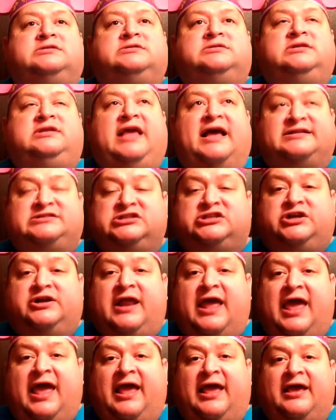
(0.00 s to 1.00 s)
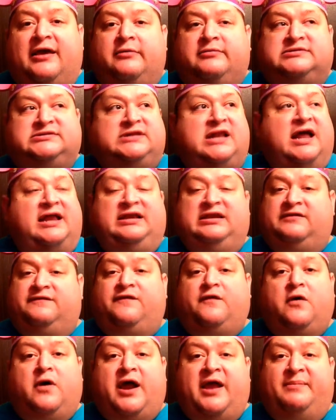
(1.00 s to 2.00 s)
Yesterday it was
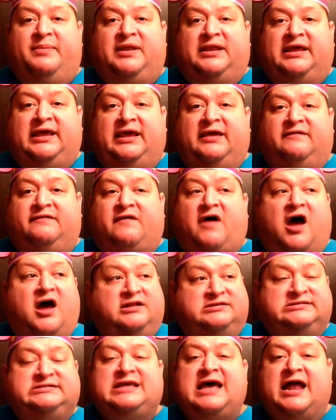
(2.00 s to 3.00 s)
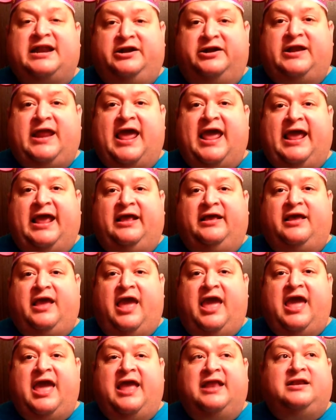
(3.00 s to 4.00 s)
94, I believe, on Saturday,
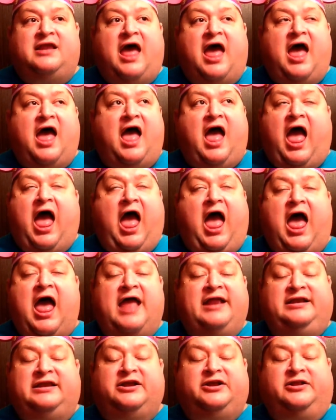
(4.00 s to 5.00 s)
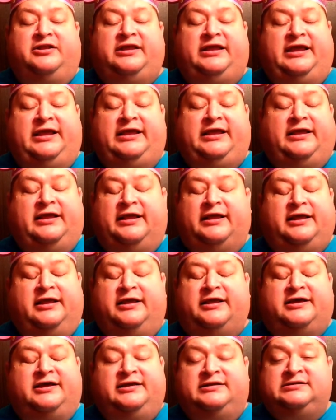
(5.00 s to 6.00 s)
and I nearly
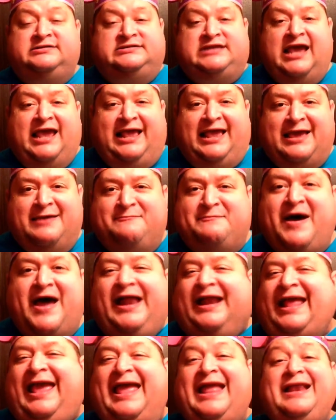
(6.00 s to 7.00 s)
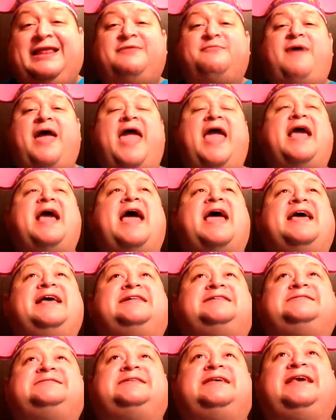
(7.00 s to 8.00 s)
couldn't take it. But anyway,
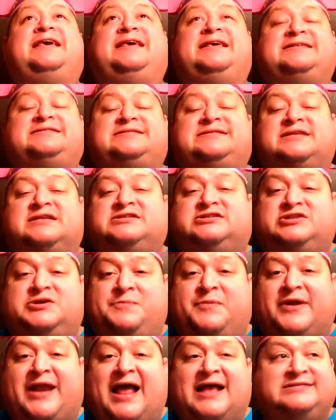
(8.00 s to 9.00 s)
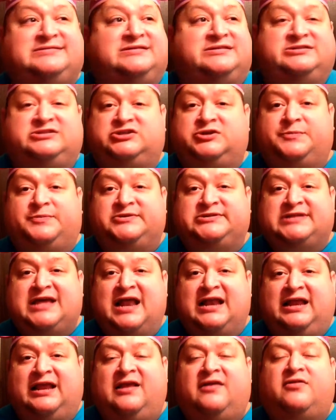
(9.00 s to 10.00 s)
it is super nice. It's super
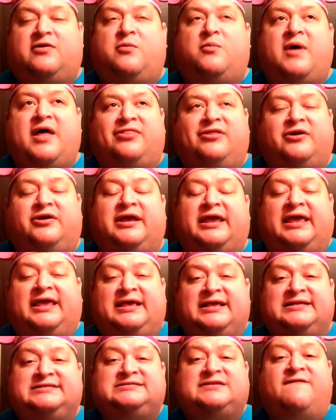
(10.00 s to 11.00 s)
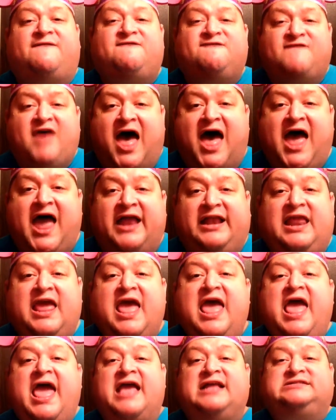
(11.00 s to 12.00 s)
sunny. The weather is fine
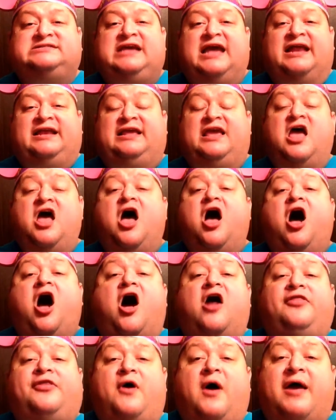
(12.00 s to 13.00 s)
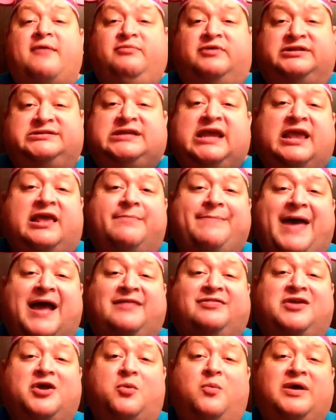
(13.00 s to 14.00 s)
and dandy. Although I will take it back,
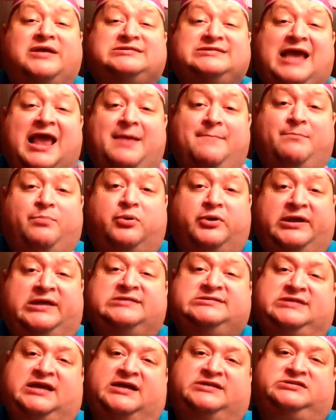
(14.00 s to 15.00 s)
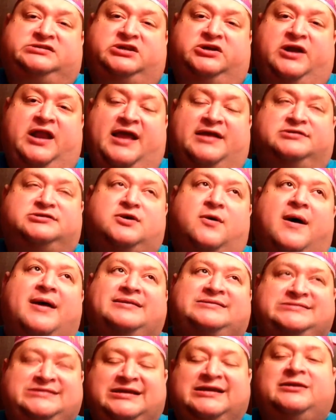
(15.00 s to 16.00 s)
there was a breeze yesterday, so I
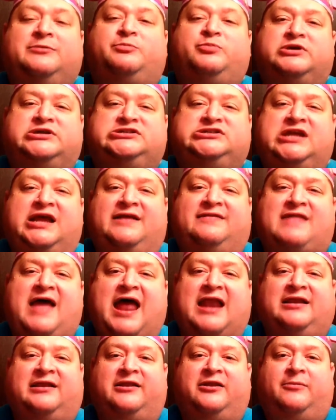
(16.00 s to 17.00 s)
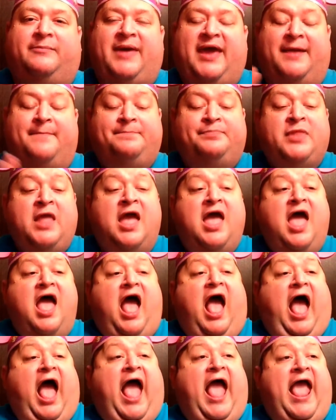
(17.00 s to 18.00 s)
did appreciate that a little bit.
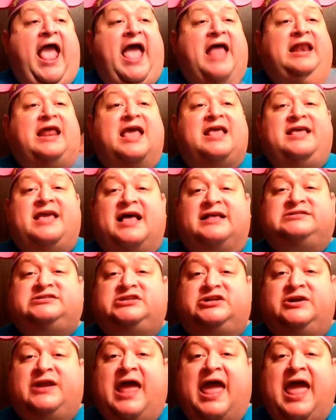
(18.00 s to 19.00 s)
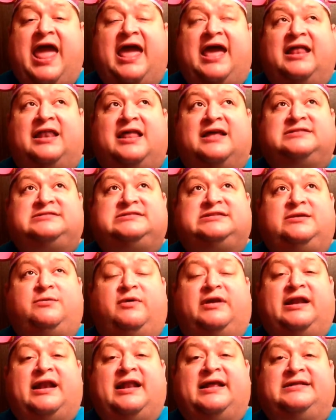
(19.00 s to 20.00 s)
And yesterday, let's see,
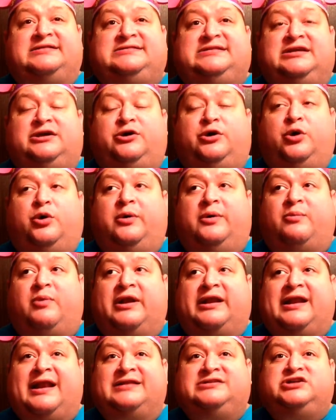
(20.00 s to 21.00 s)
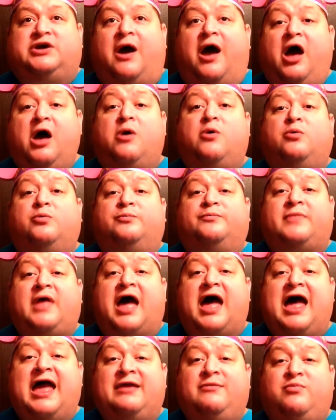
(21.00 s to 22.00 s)
what did I do? What did I do? Oh,
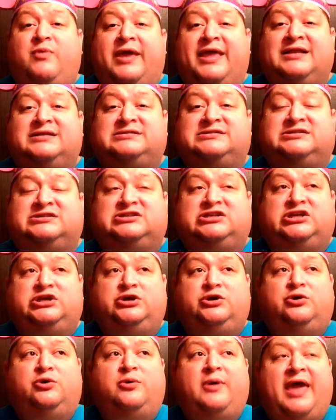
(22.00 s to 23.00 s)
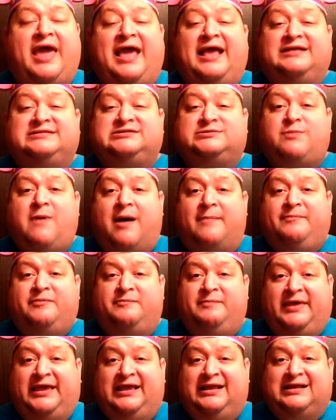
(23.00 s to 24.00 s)
I went to a swap
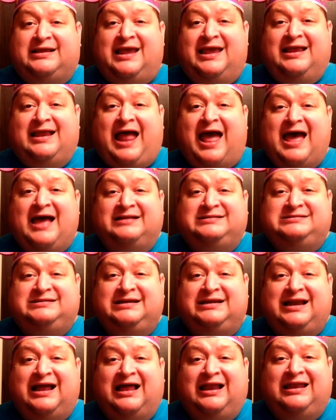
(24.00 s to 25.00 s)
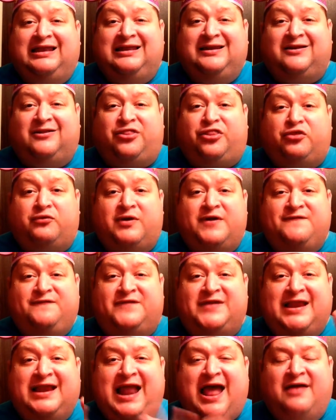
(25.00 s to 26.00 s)
meet and I did a little
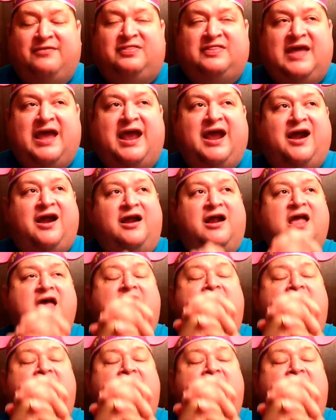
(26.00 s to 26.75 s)
thrifting out there.